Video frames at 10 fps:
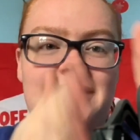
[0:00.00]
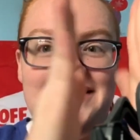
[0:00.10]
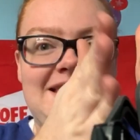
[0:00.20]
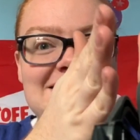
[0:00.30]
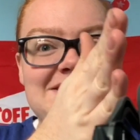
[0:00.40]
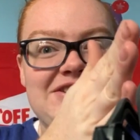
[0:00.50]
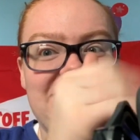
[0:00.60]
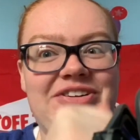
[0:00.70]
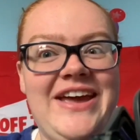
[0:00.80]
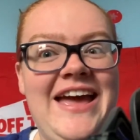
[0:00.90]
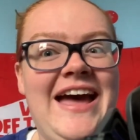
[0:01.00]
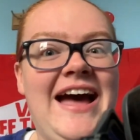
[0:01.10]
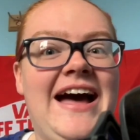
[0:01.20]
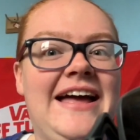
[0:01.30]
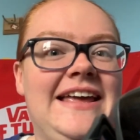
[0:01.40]
This dude,
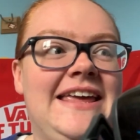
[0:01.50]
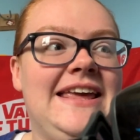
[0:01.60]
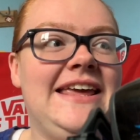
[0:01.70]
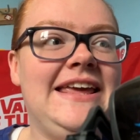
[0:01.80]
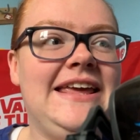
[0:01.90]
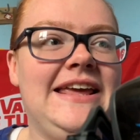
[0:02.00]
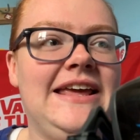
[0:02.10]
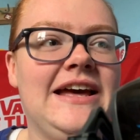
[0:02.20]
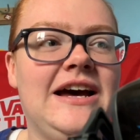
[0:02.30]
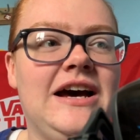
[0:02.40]
he